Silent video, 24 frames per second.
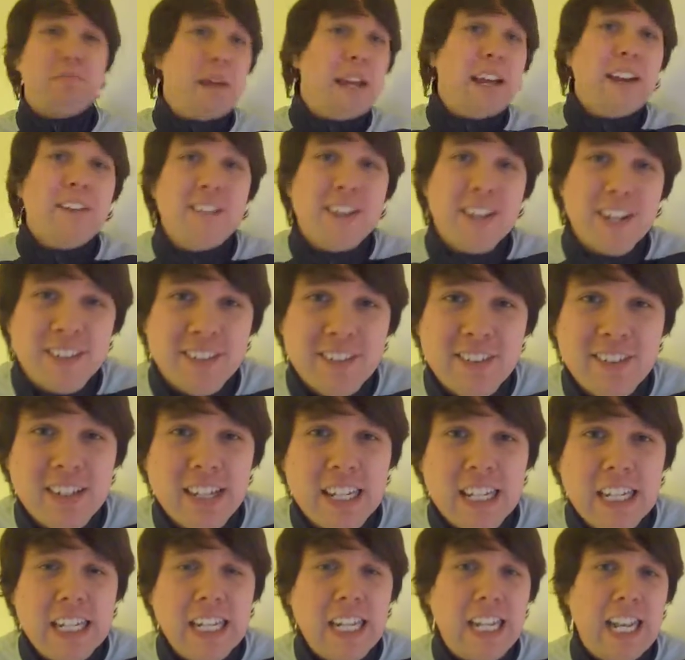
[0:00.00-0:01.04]
periods
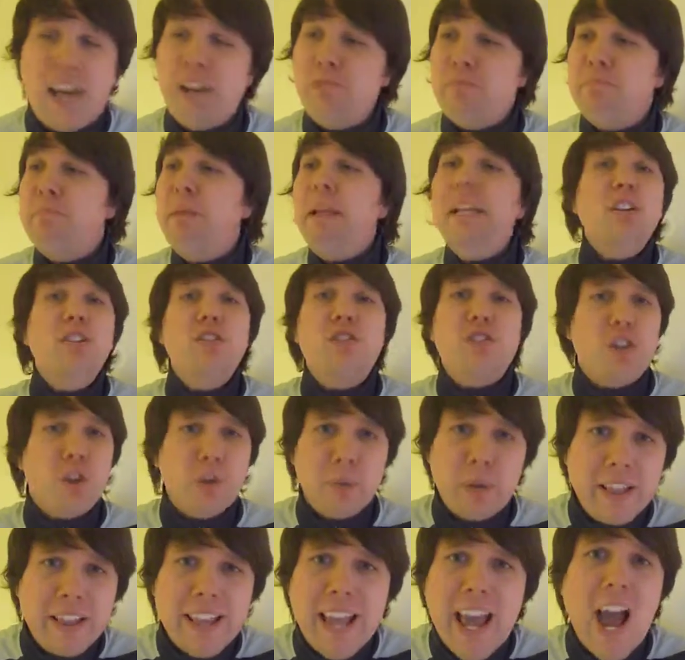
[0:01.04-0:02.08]
and have
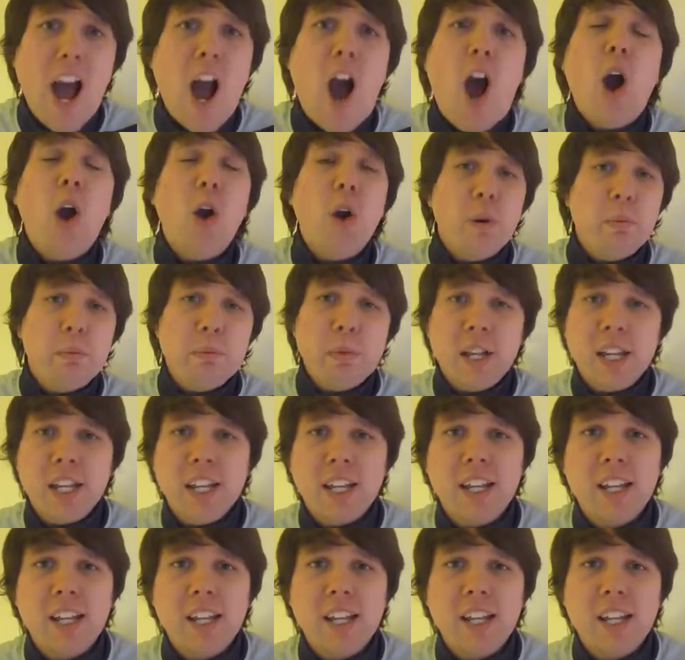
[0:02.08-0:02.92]
mildew in their home